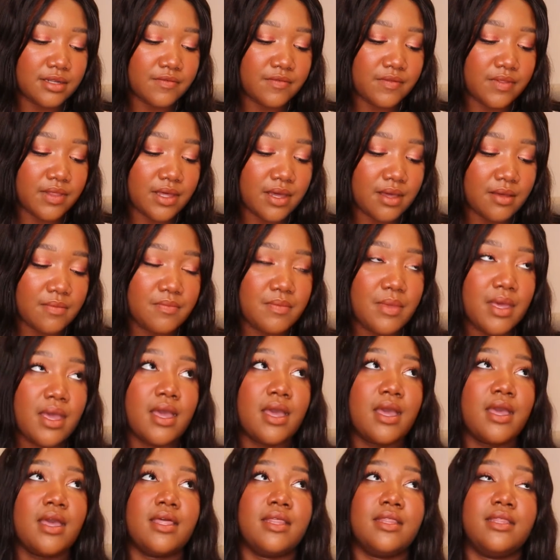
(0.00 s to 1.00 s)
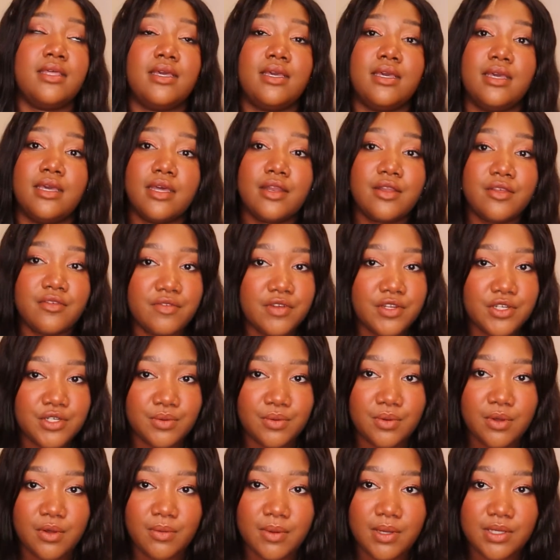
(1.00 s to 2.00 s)
of them. The
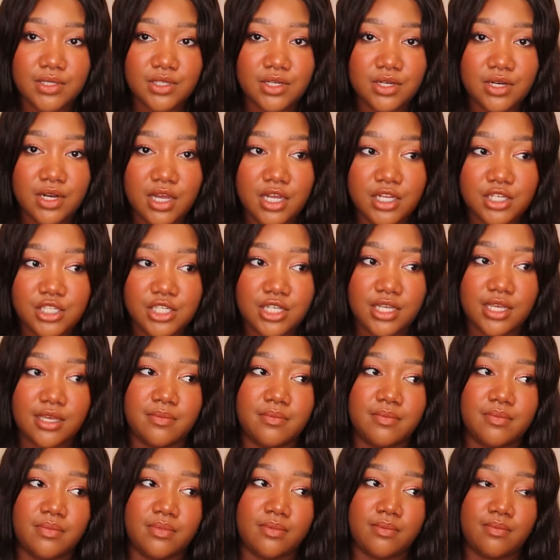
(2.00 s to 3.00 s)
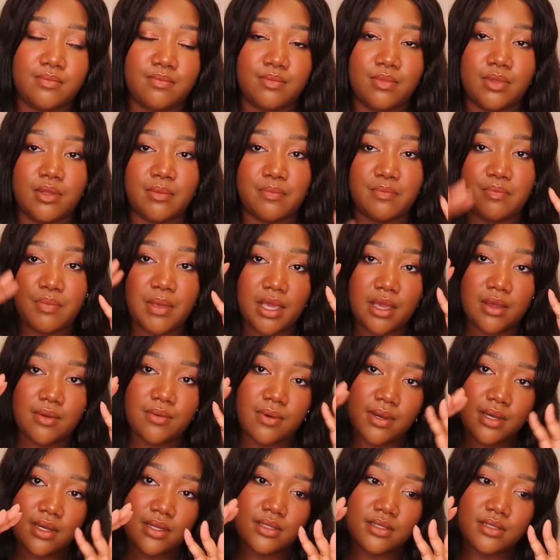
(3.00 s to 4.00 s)
individual ones are not cheap. The big
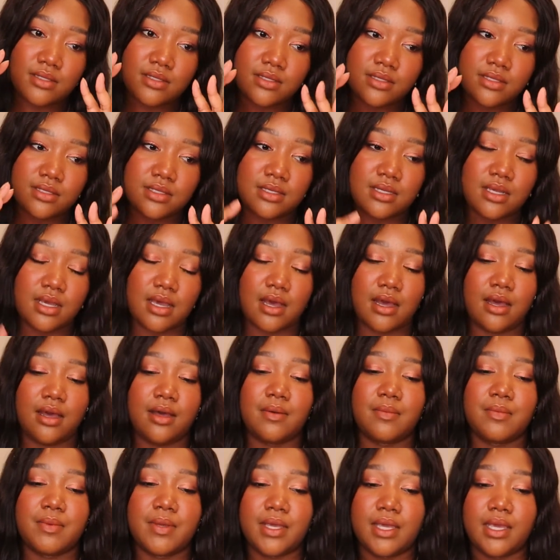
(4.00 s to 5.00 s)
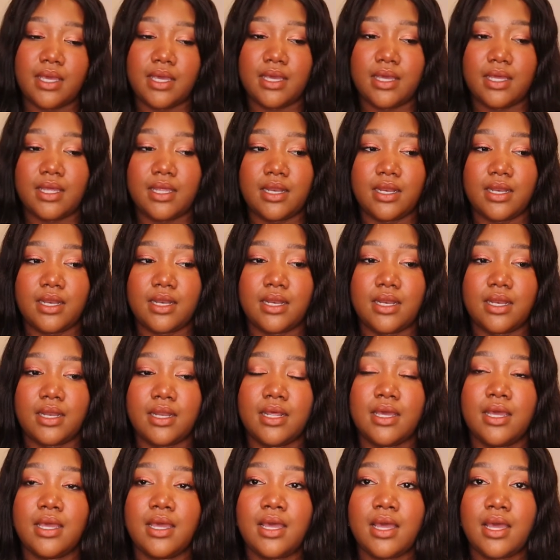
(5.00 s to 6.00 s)
ones come in
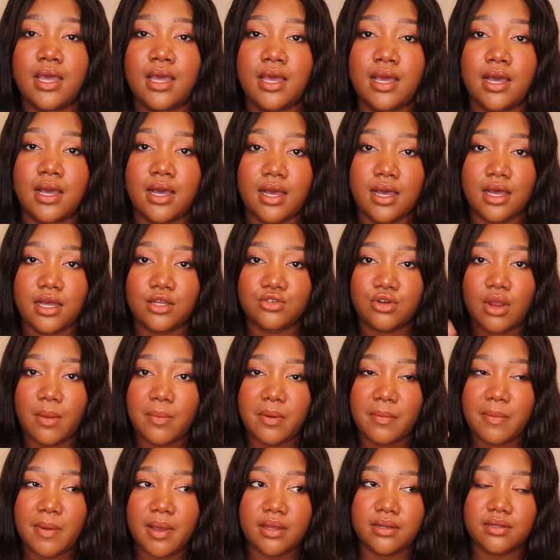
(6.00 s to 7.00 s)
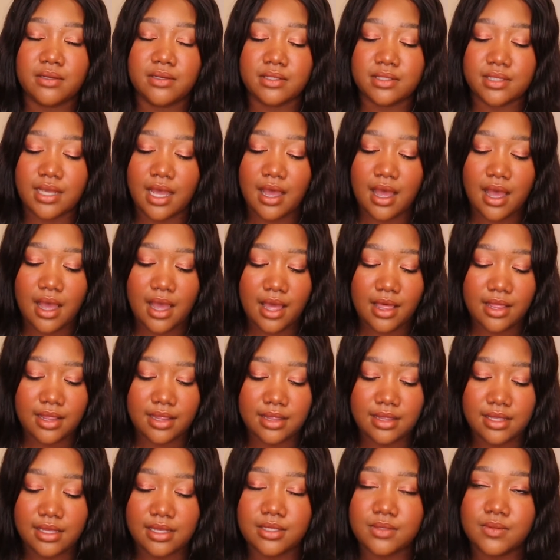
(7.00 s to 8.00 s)
dropper bottles.
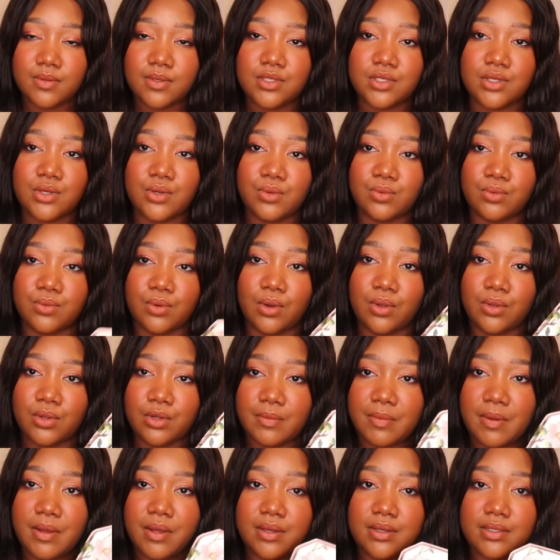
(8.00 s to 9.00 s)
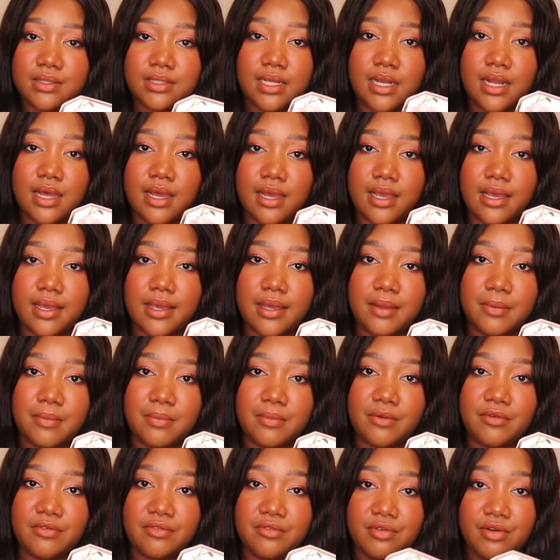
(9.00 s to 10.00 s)
These ones are roller balls and I
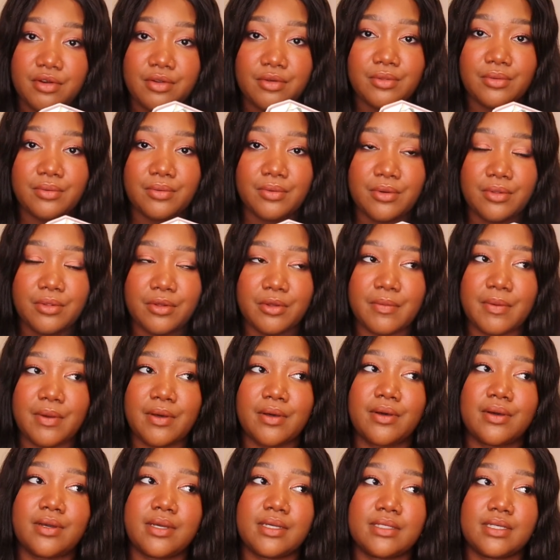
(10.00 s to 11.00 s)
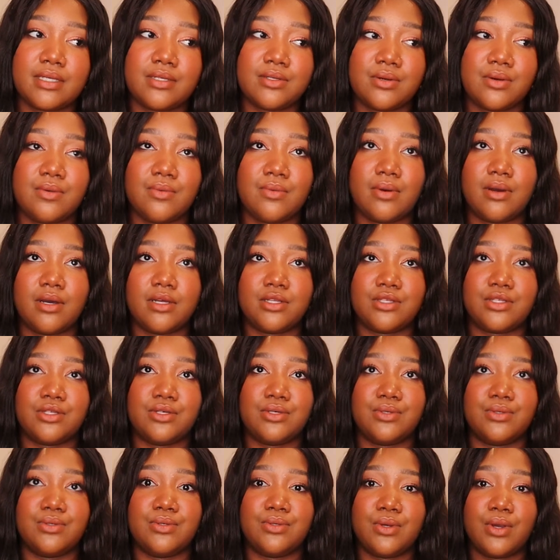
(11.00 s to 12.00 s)
prefer the roller ball because I don't want
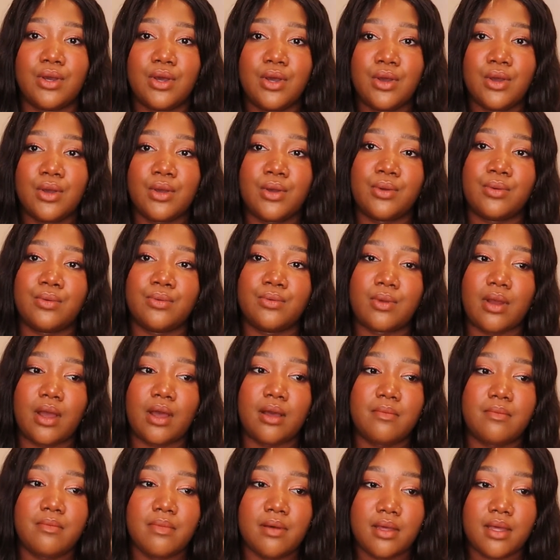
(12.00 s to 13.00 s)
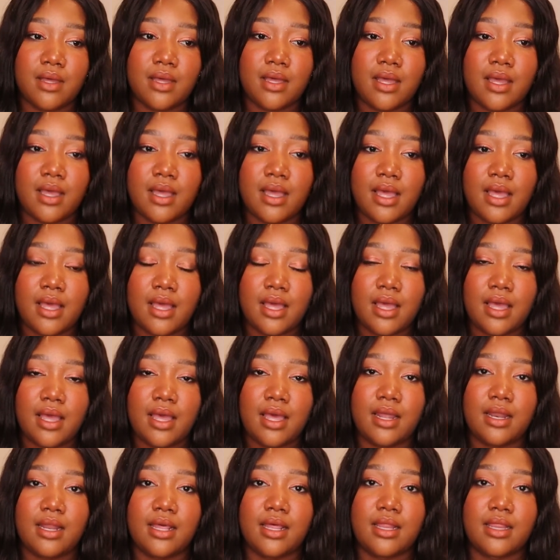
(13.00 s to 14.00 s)
to rub
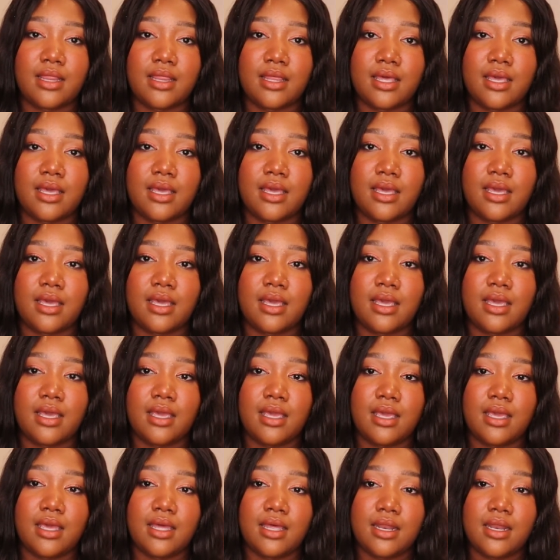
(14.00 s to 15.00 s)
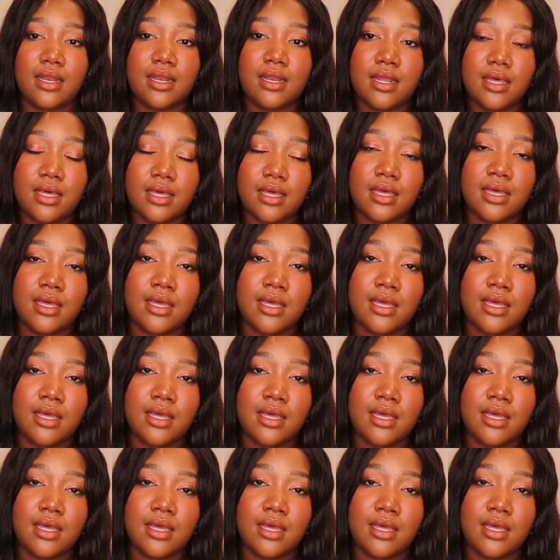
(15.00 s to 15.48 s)
anything in,